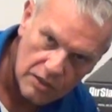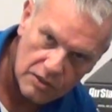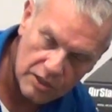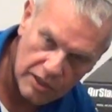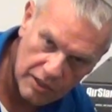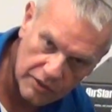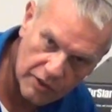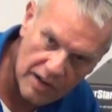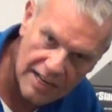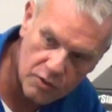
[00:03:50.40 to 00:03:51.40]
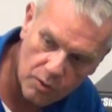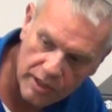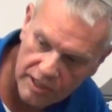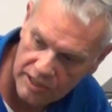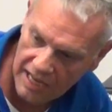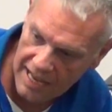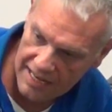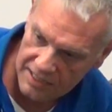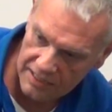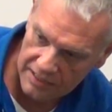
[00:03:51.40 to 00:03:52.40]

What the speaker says: Do you hear the gradual hiss, guys?